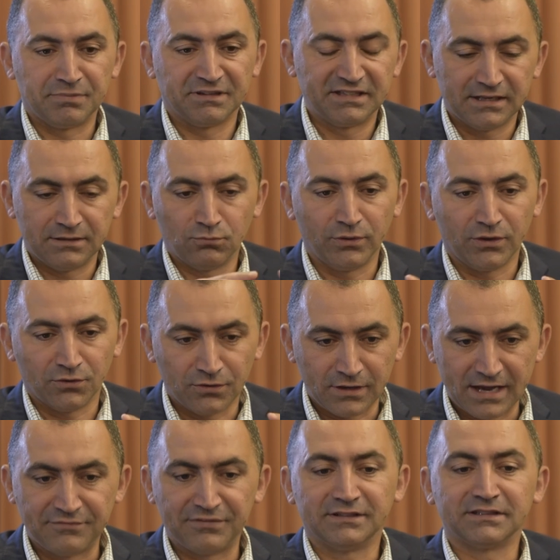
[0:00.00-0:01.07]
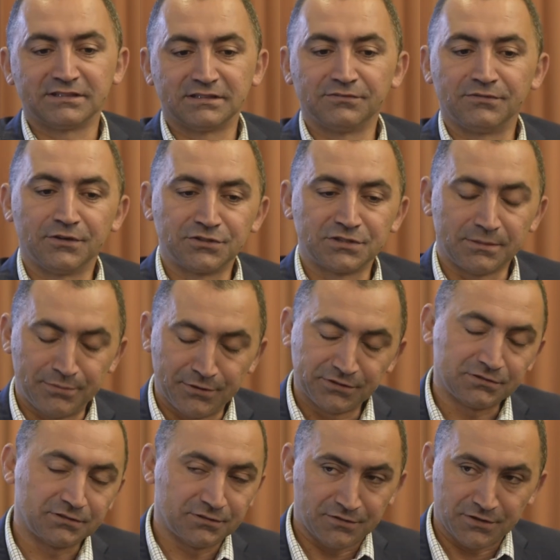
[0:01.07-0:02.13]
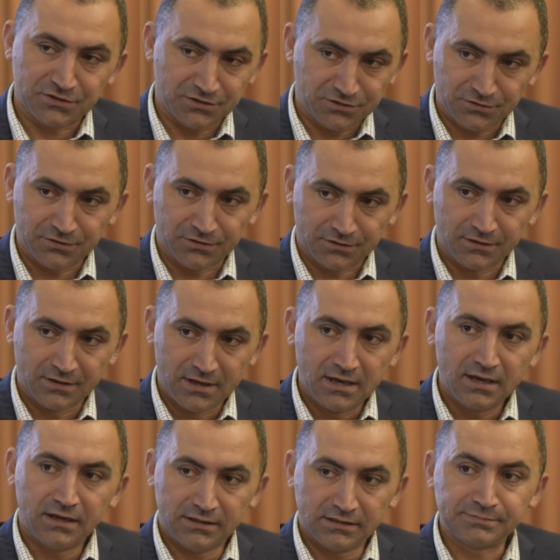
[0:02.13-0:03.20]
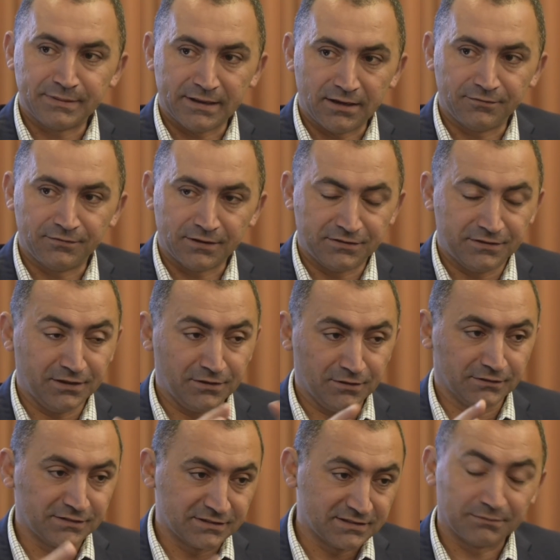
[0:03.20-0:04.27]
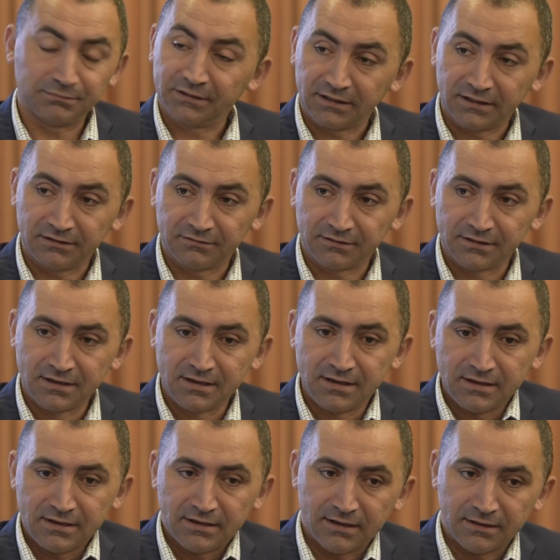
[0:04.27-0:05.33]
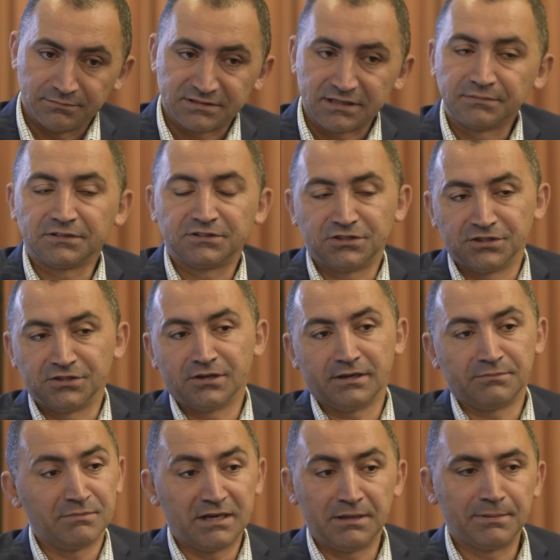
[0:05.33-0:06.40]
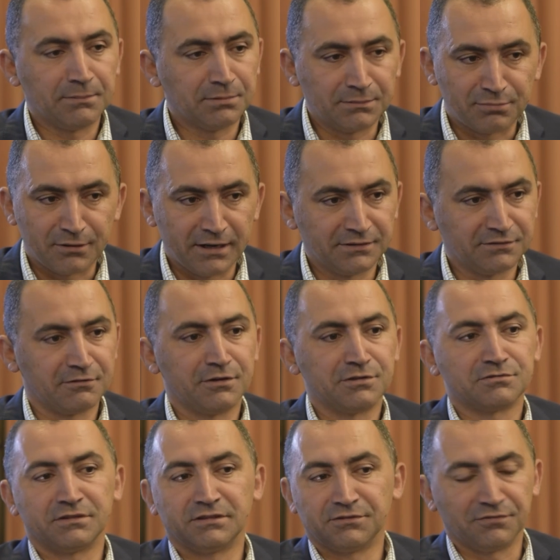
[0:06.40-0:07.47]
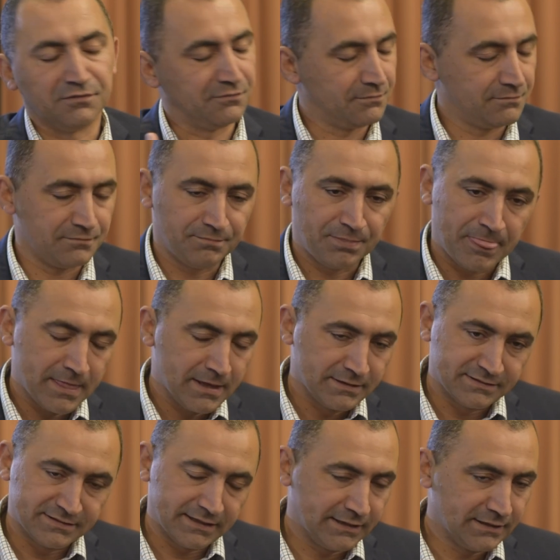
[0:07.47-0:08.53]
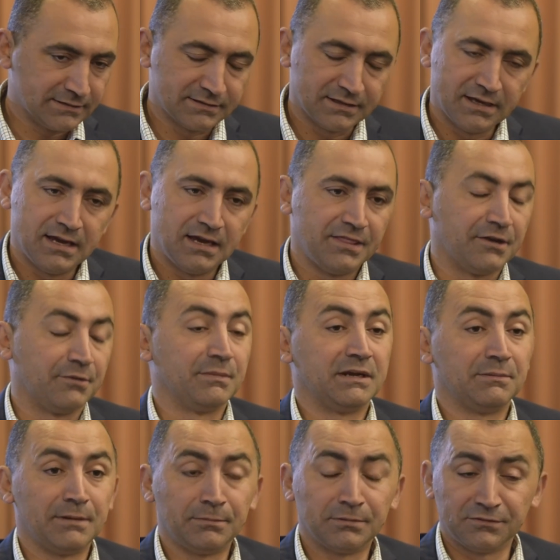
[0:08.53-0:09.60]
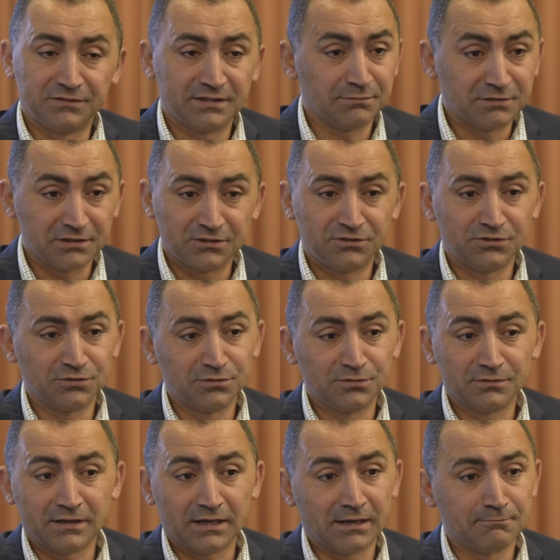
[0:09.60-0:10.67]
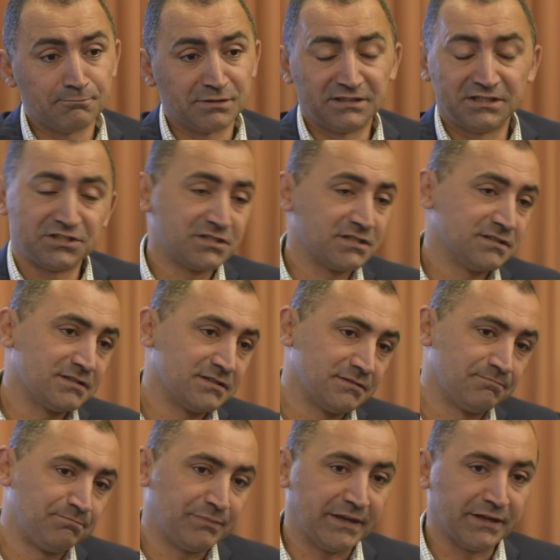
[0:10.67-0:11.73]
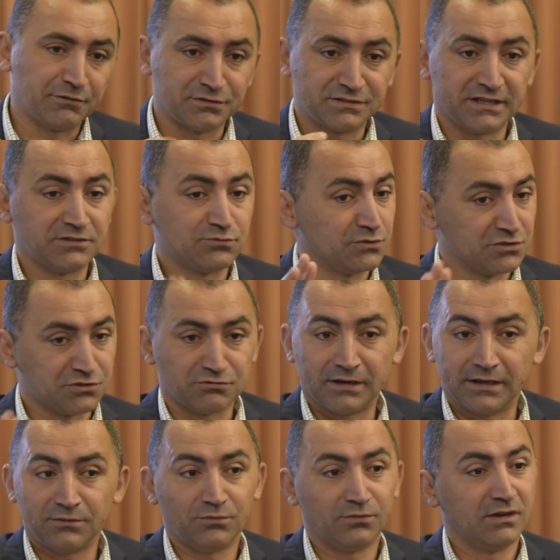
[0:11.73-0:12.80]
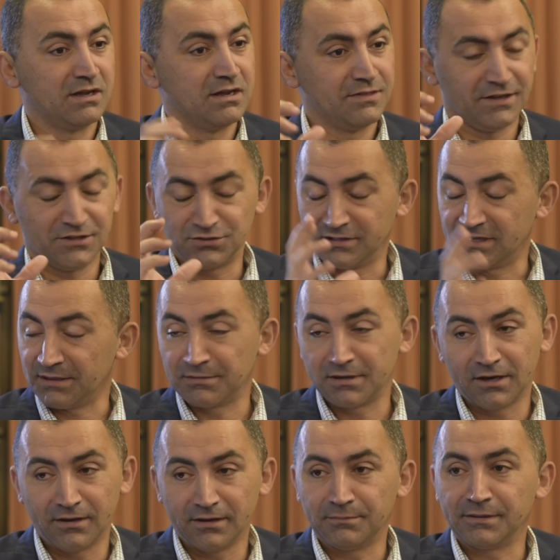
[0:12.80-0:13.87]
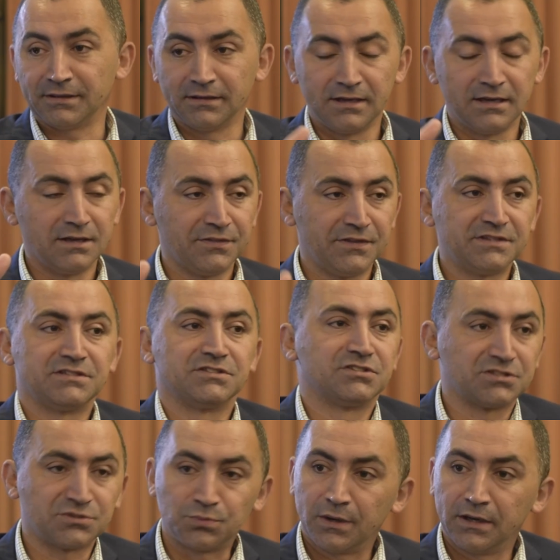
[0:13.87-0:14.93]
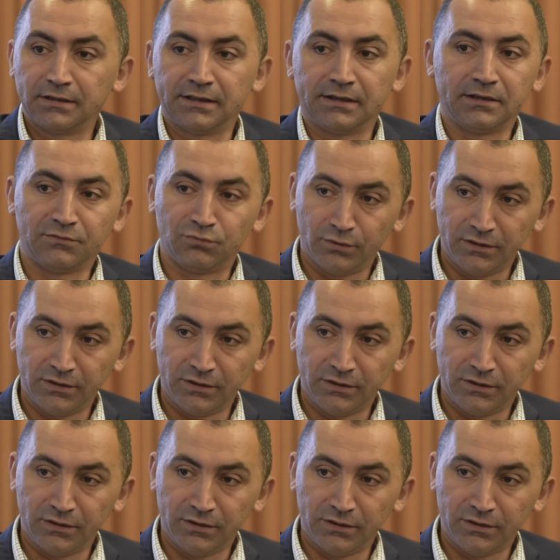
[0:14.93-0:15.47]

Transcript: but then we all having this devotion, a personal devotion to her. It is powerful. I think you're onto something here, and something to unite. Many people are praying the rosary in different settings. There are many people who have attempted to do petitions and crusades, which is great. They should keep going. But this is just one that